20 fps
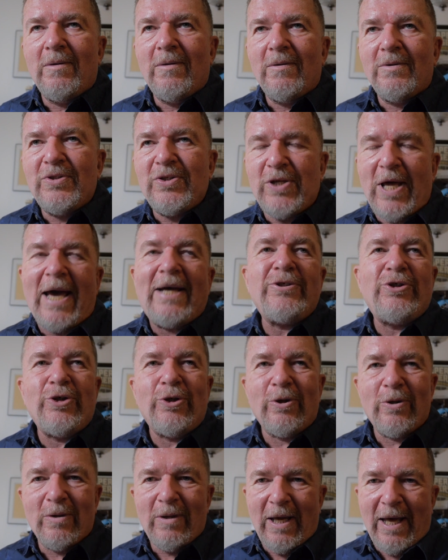
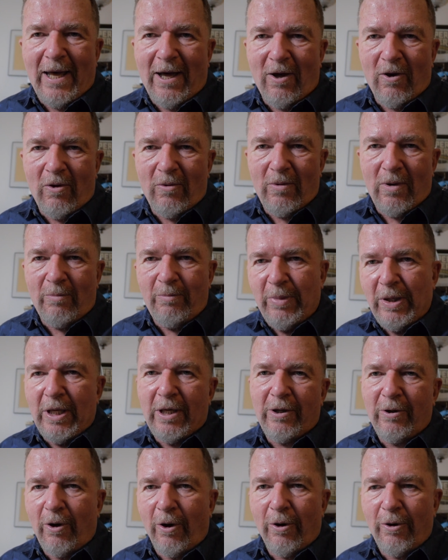stature. How
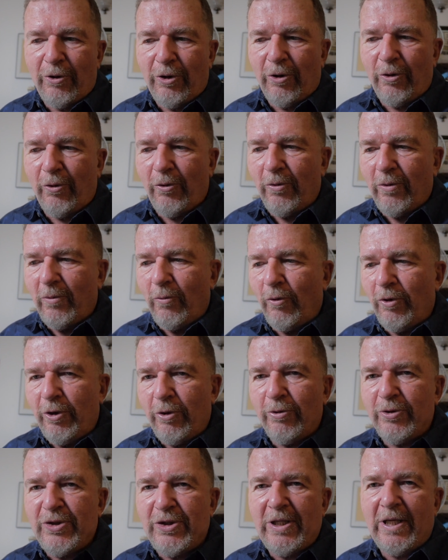big are you when
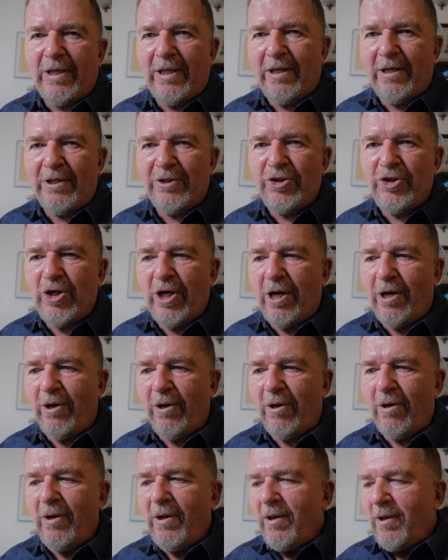you sit in a
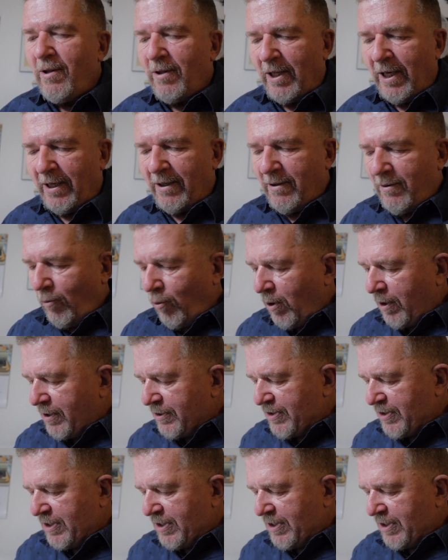chair? Like, what is